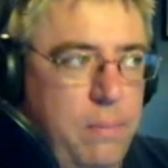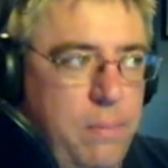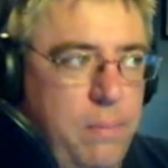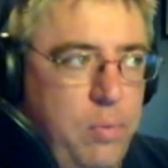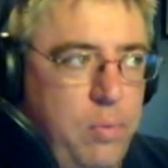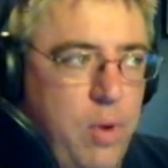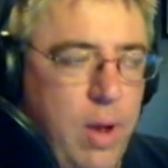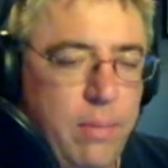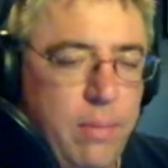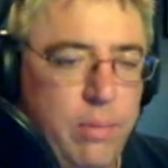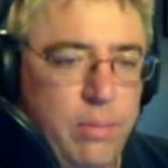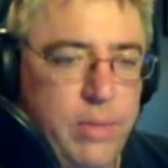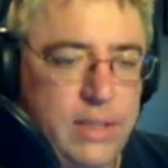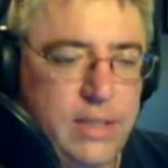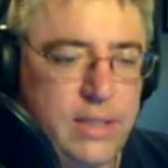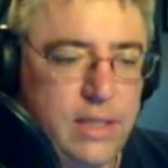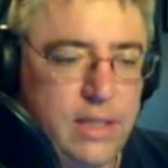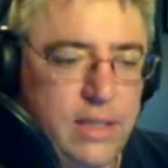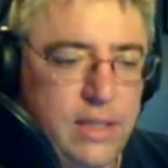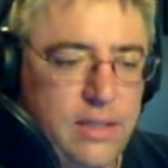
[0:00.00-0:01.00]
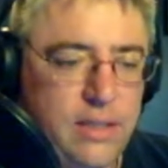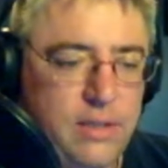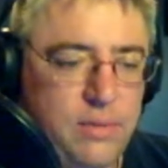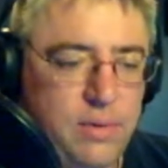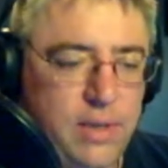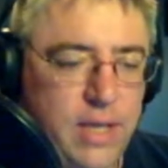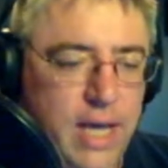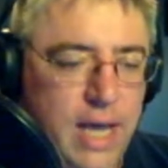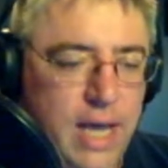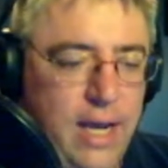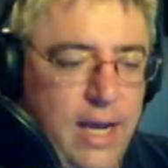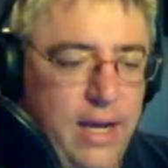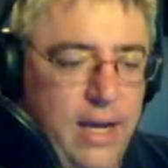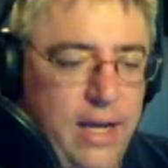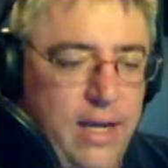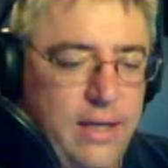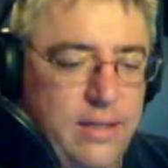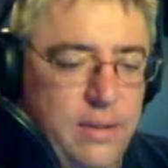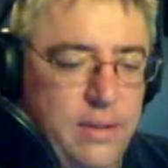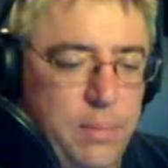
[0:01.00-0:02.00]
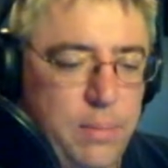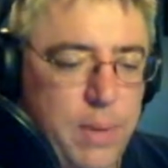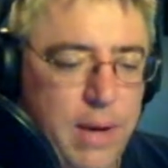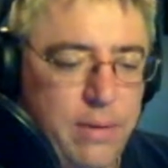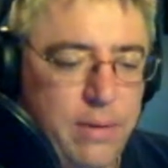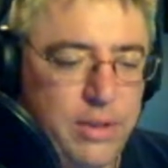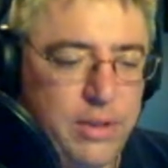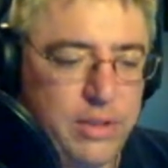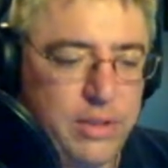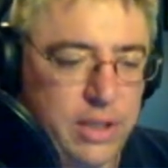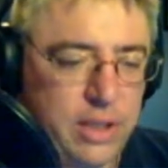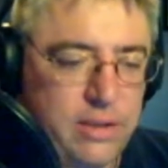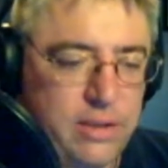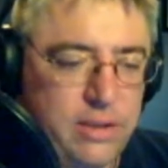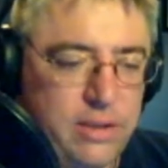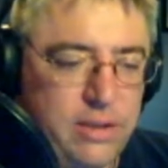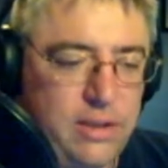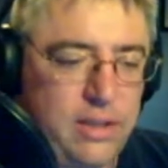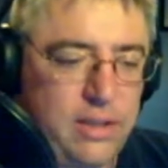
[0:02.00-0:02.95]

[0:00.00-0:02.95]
problem doesn't exist with IIS and PowerShell,